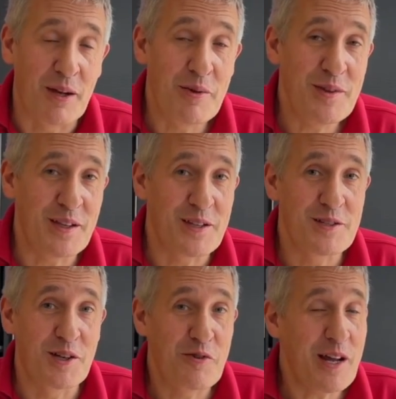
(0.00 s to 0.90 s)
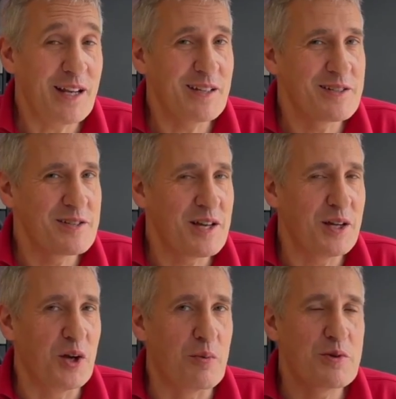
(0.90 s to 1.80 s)
Now we think there's a great little
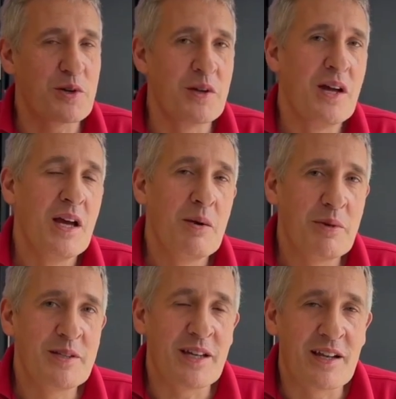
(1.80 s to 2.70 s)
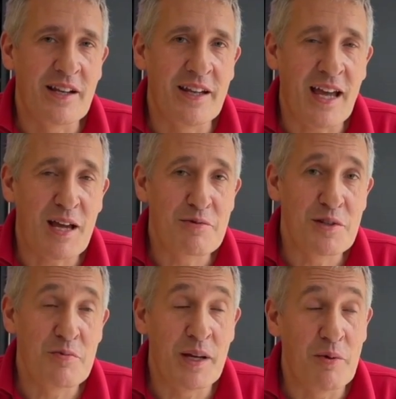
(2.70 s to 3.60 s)
design option, particularly in
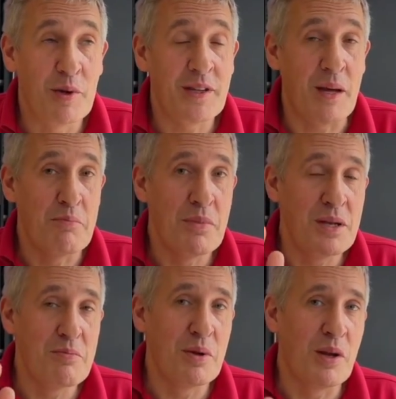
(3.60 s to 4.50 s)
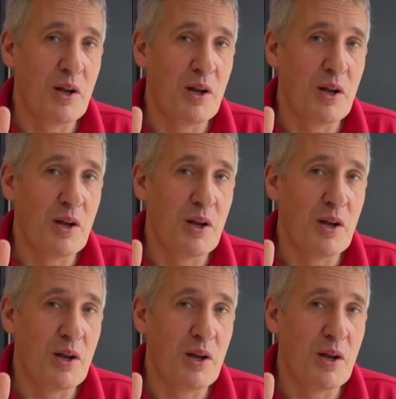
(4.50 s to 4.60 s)
houses where you want that minimal